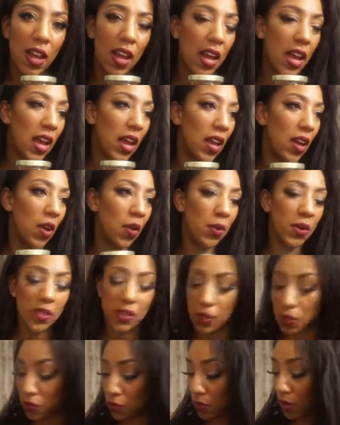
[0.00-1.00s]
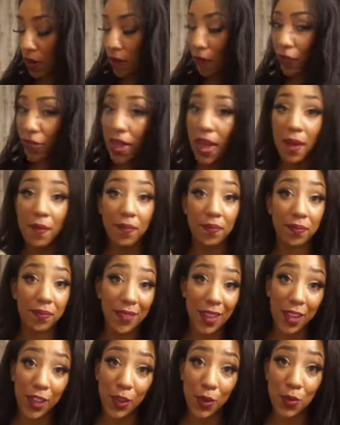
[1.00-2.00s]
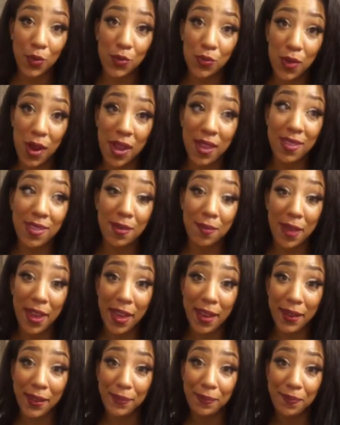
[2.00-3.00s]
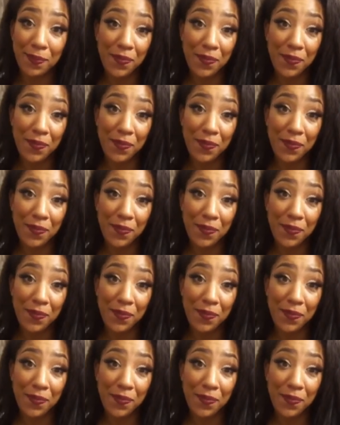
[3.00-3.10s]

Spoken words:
I always go straight for that. Goes right in the bag.